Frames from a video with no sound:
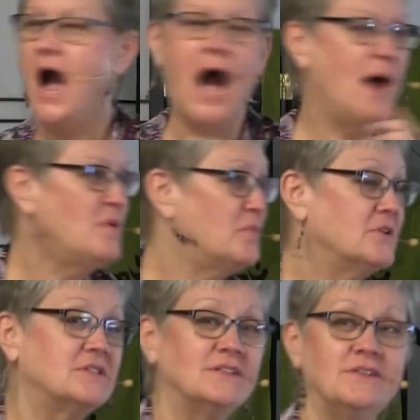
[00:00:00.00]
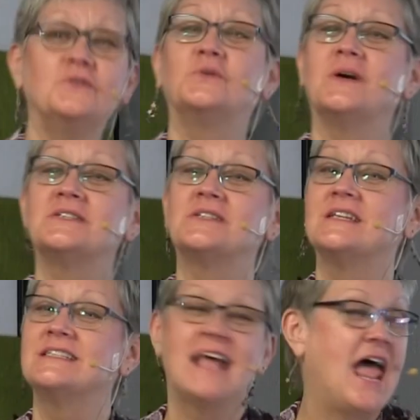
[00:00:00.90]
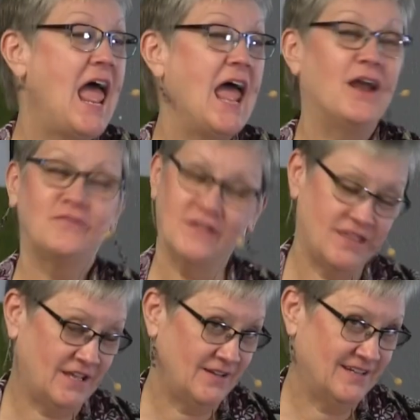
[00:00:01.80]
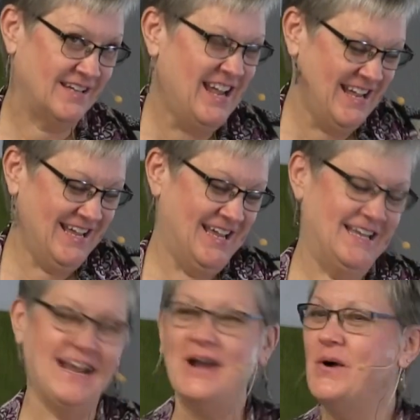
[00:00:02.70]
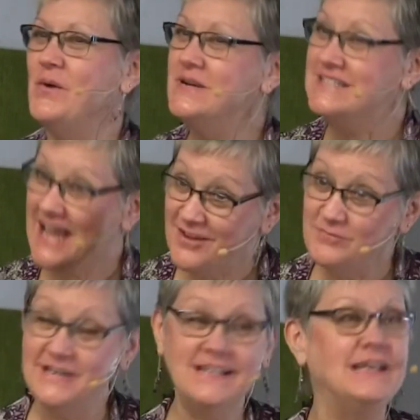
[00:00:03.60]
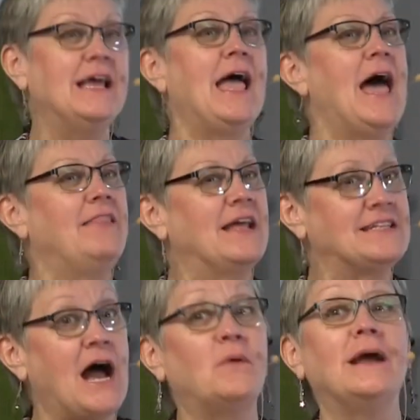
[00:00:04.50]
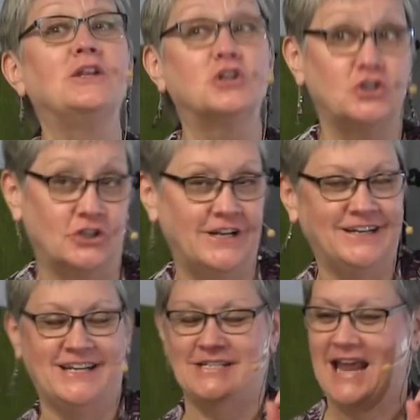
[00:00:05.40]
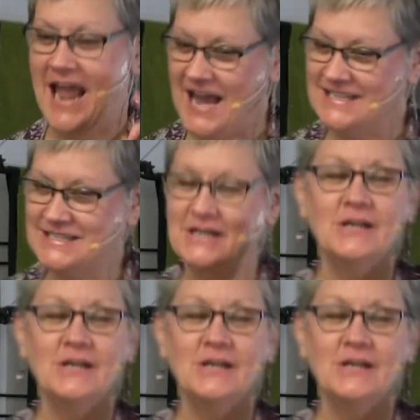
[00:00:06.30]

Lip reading: I'm a person who questions everything. And I always have been, and that's how I learn, because I ask